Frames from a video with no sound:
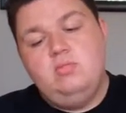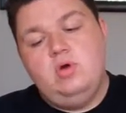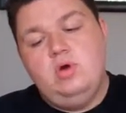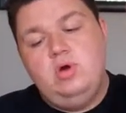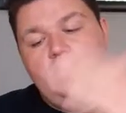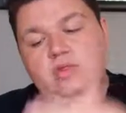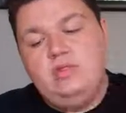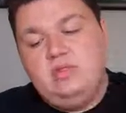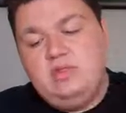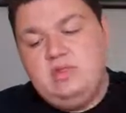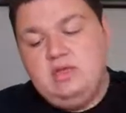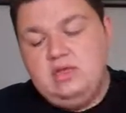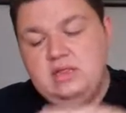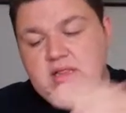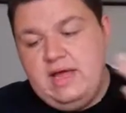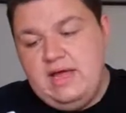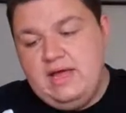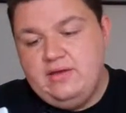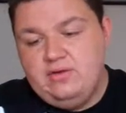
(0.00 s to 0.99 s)
On the
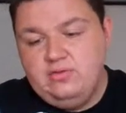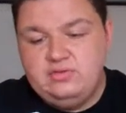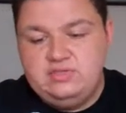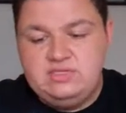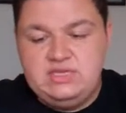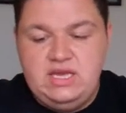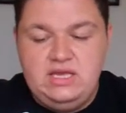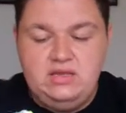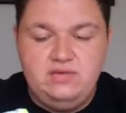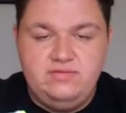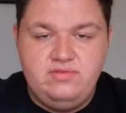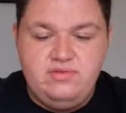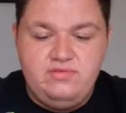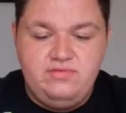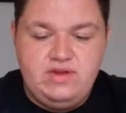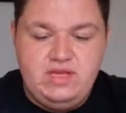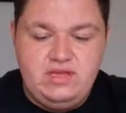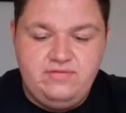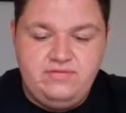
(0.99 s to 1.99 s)
lateral side of the
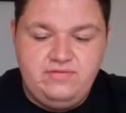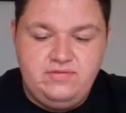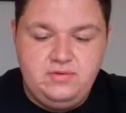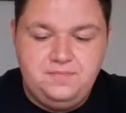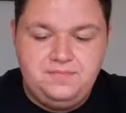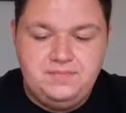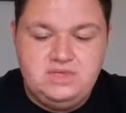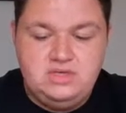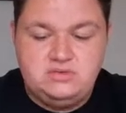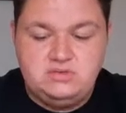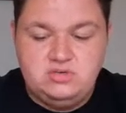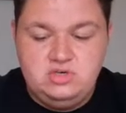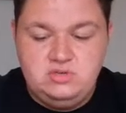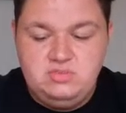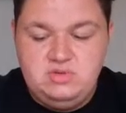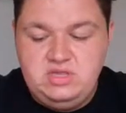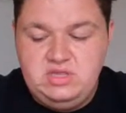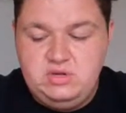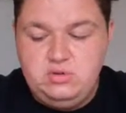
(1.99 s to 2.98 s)
right foot, it's going
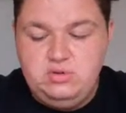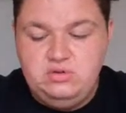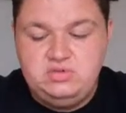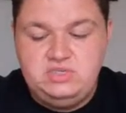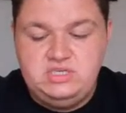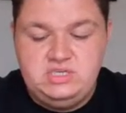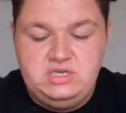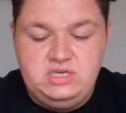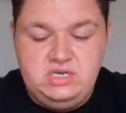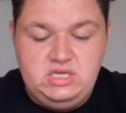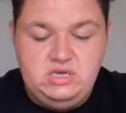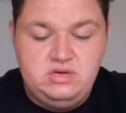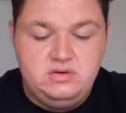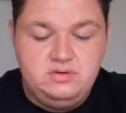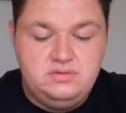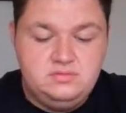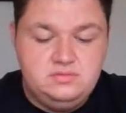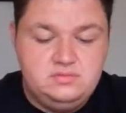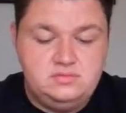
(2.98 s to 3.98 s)
to be the OG
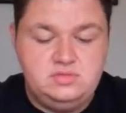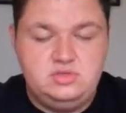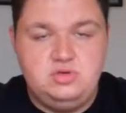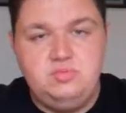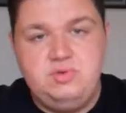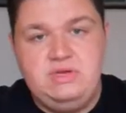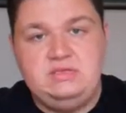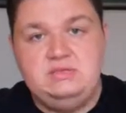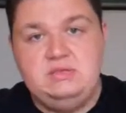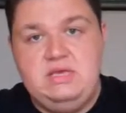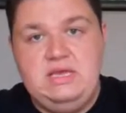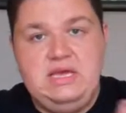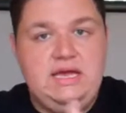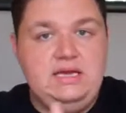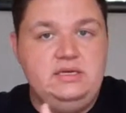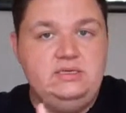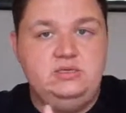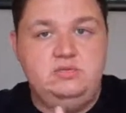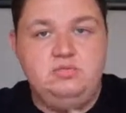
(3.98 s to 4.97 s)
neon. So basically it
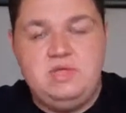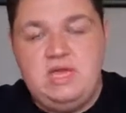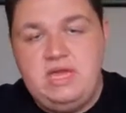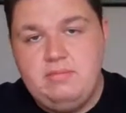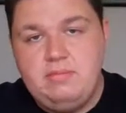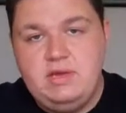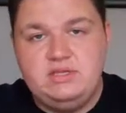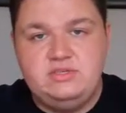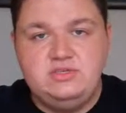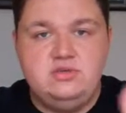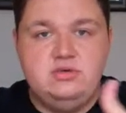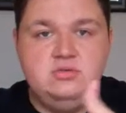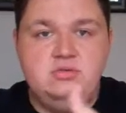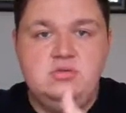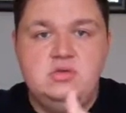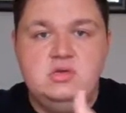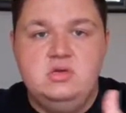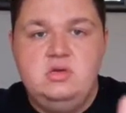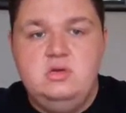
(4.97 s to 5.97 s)
has your black
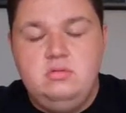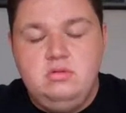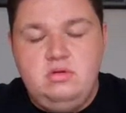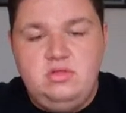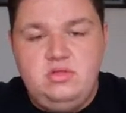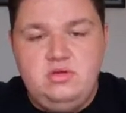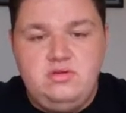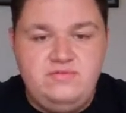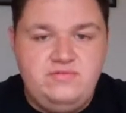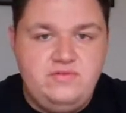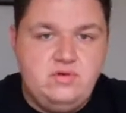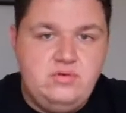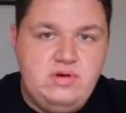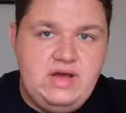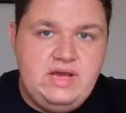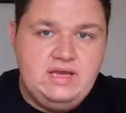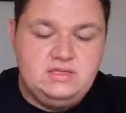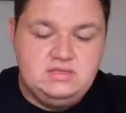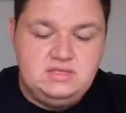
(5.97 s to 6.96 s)
midsole with your
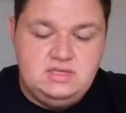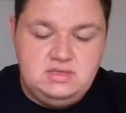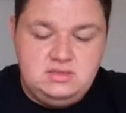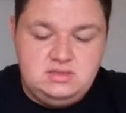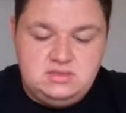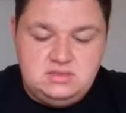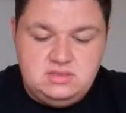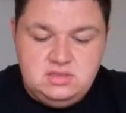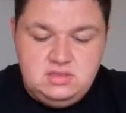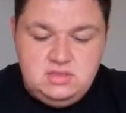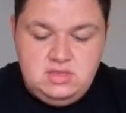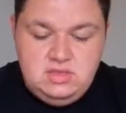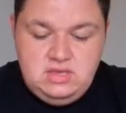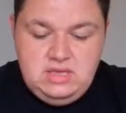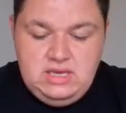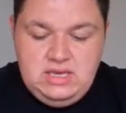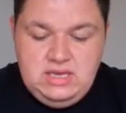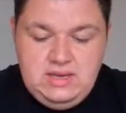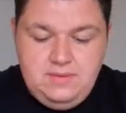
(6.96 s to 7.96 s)
Volt accents.
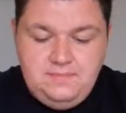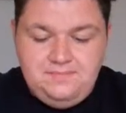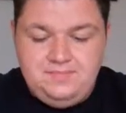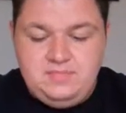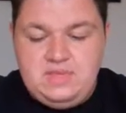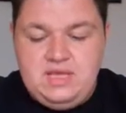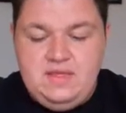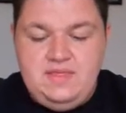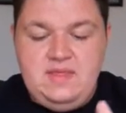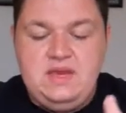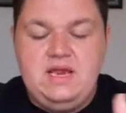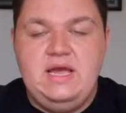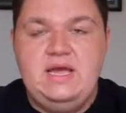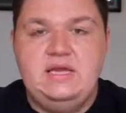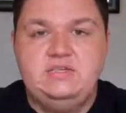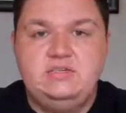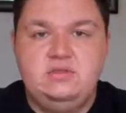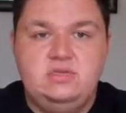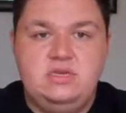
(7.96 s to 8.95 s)
And then it
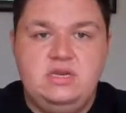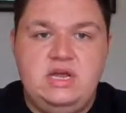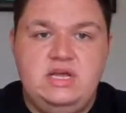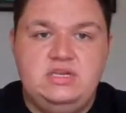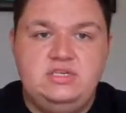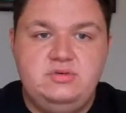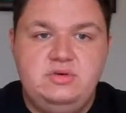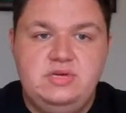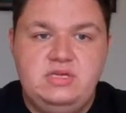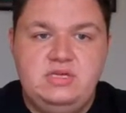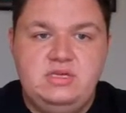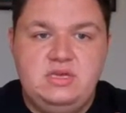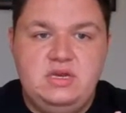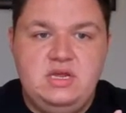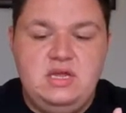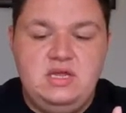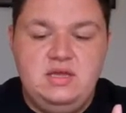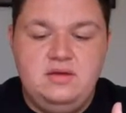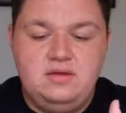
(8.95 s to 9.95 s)
has your graduated
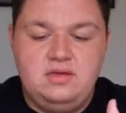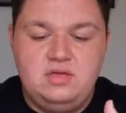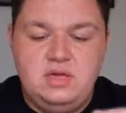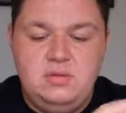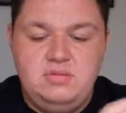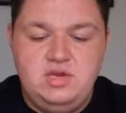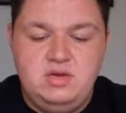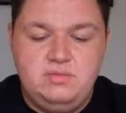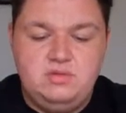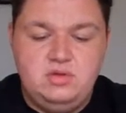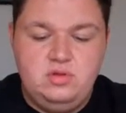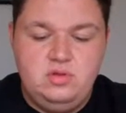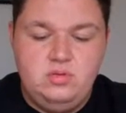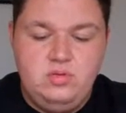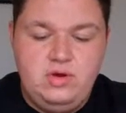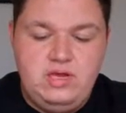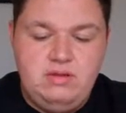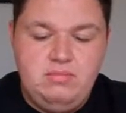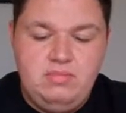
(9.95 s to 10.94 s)
grey coming up to the
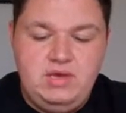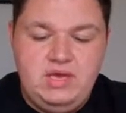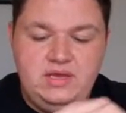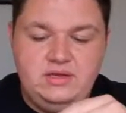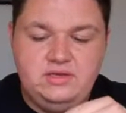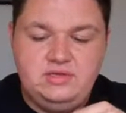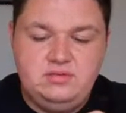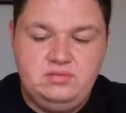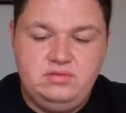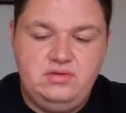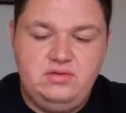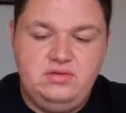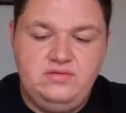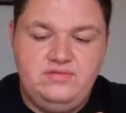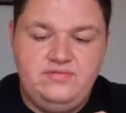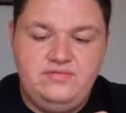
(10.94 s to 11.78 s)
white mesh with your